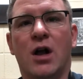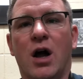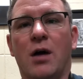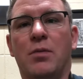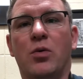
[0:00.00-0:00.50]

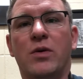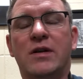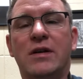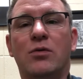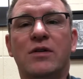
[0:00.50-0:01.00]
but we
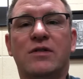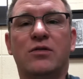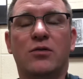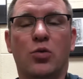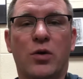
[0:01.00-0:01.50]
deal
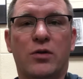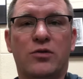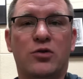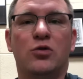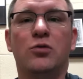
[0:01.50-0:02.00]
with
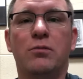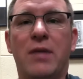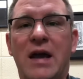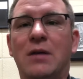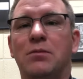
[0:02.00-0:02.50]
2
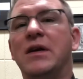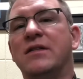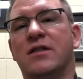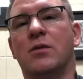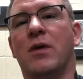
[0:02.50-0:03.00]
main
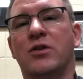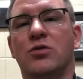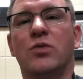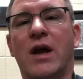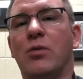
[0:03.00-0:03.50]
beats in a
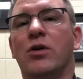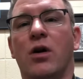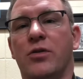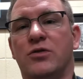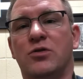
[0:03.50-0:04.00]
measure, what I would
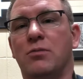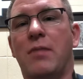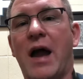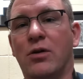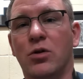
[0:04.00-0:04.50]
call the 2
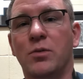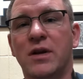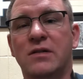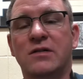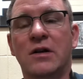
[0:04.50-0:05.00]
macro
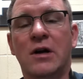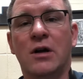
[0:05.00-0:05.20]
beats.